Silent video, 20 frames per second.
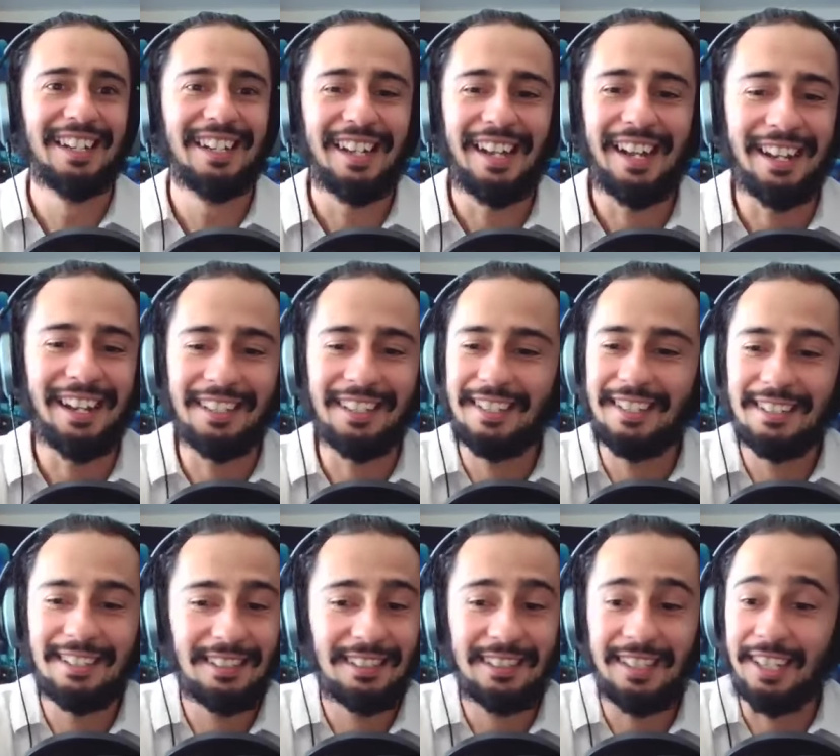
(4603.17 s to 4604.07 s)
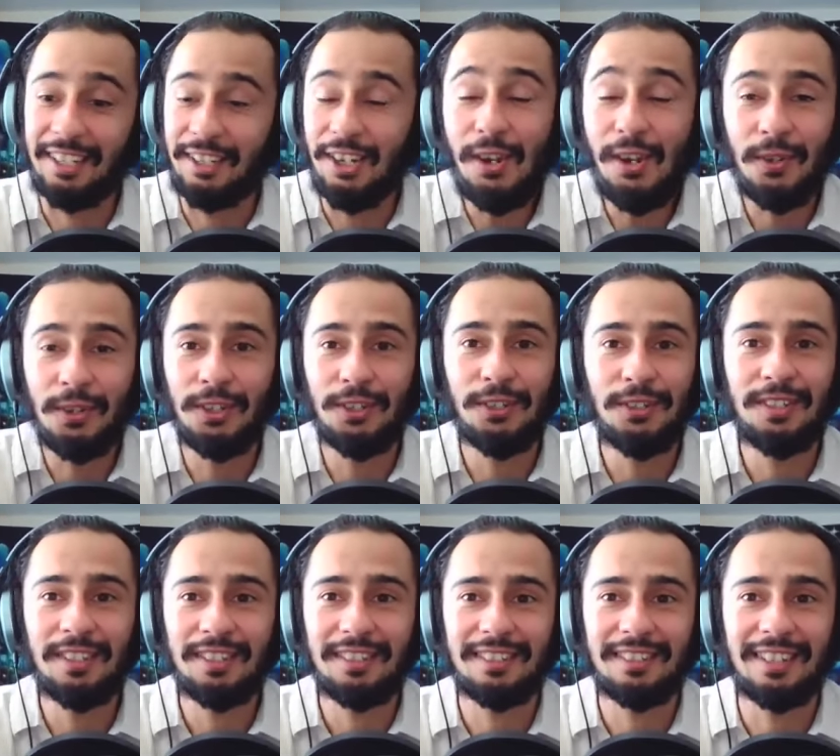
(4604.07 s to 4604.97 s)
And he's just like, no,
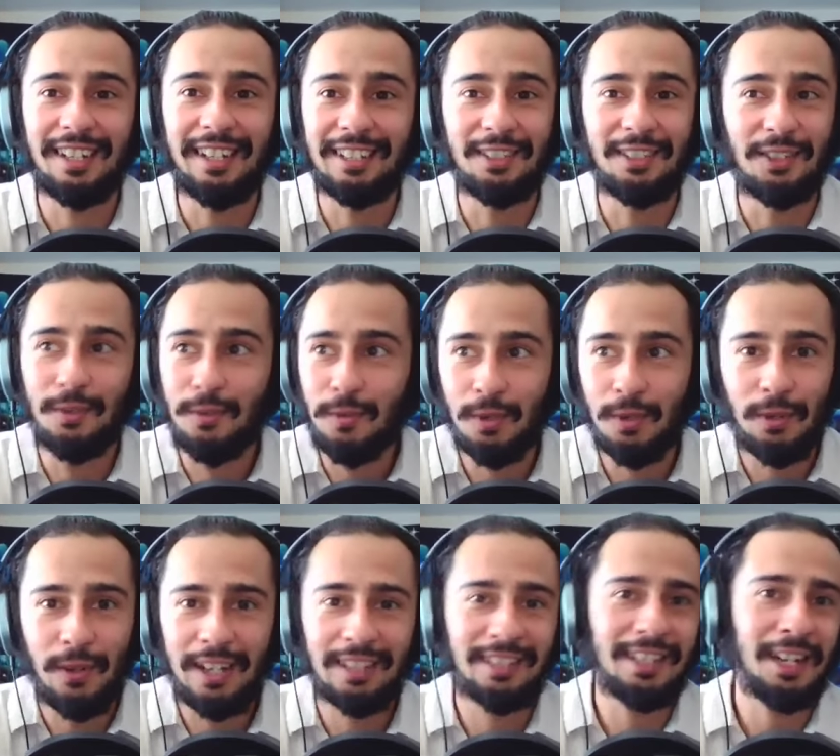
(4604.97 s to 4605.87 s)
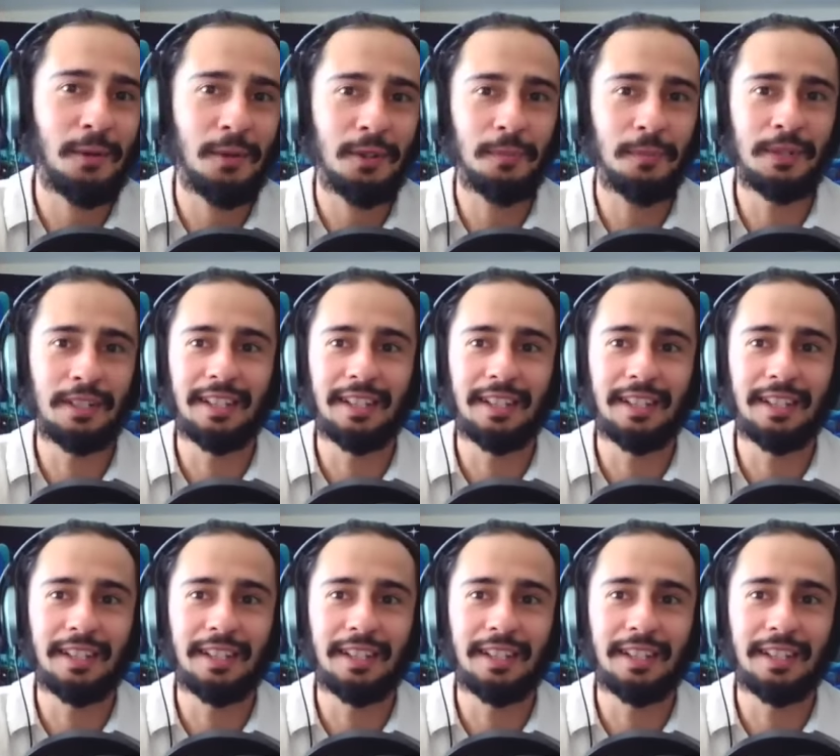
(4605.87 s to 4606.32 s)
dude, like, you were right there with me.